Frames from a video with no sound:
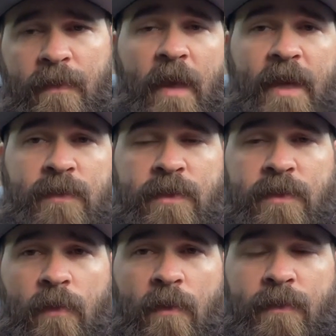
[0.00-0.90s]
And that's what
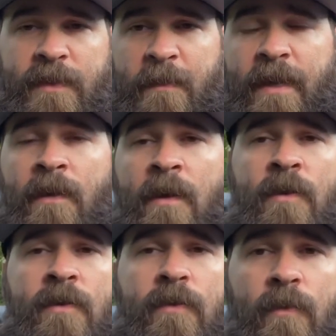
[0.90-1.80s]
you want with this bait.
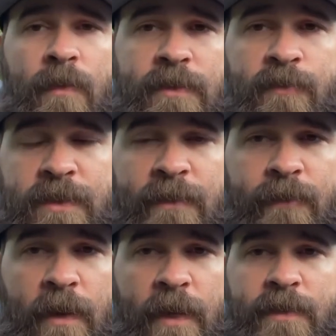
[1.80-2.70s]
You don't want a super
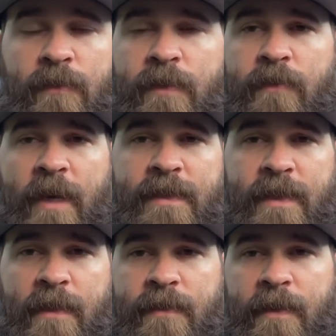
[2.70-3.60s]
stiff rod, so when you cast
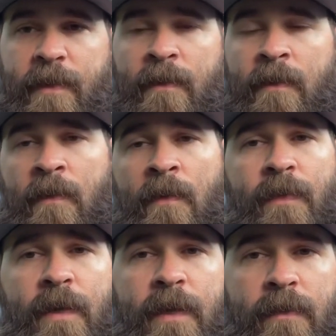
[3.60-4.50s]
it out there,
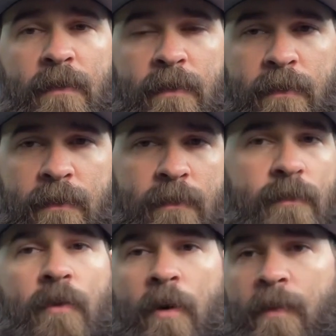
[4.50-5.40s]
then
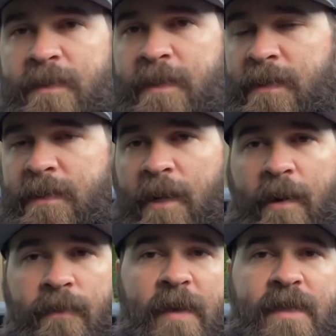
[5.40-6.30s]
your arm's getting
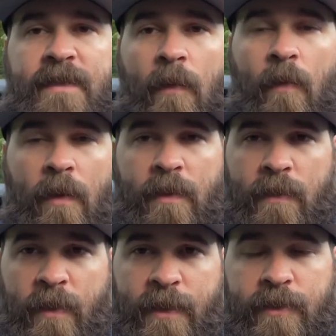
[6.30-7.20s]
tired, the bait's not walking
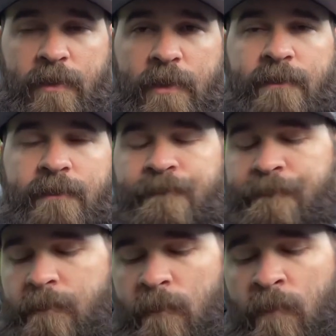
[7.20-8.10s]
the way it should.
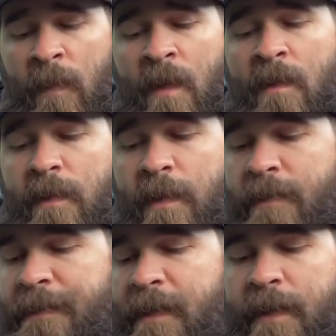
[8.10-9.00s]
The
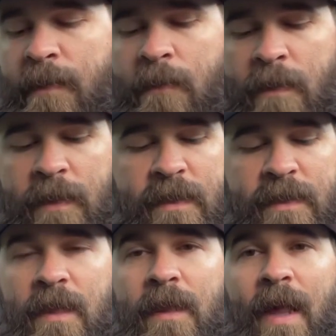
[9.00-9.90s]
other thing
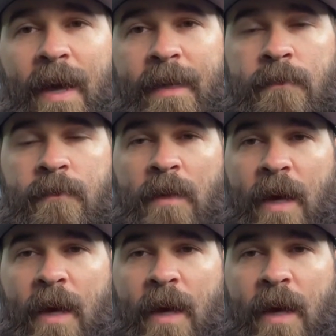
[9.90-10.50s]
is the line.